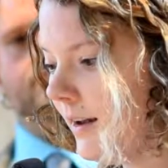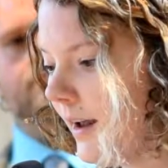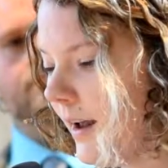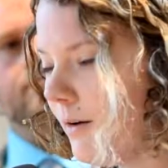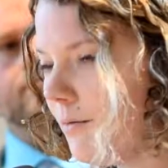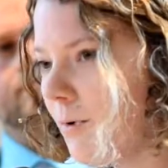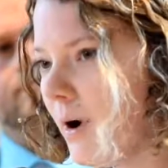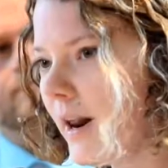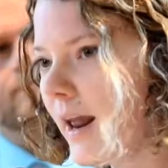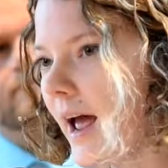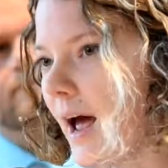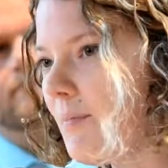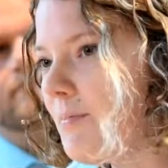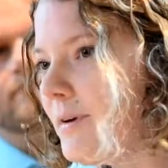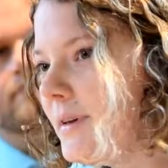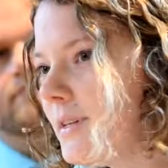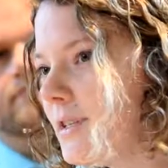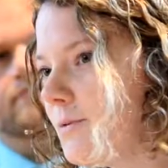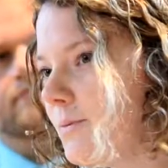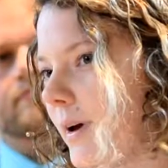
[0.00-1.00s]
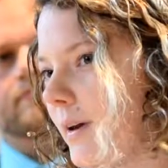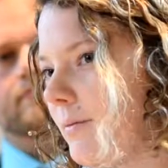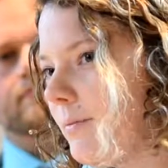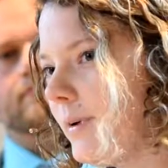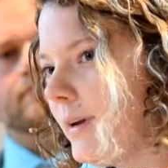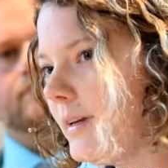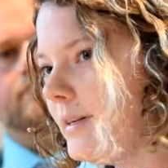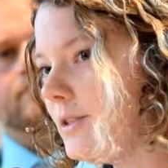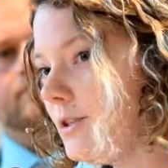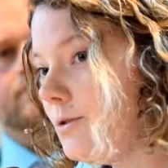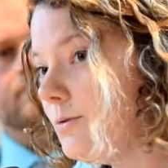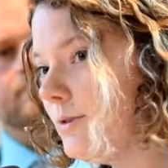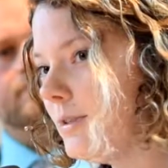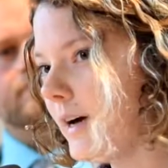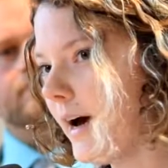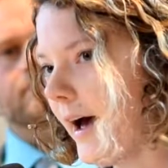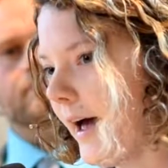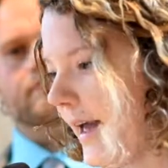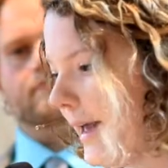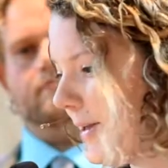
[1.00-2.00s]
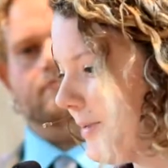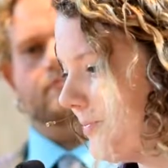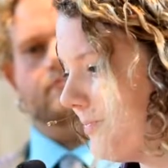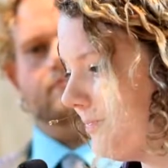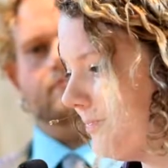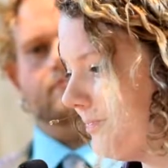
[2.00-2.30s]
And what happens when we do die?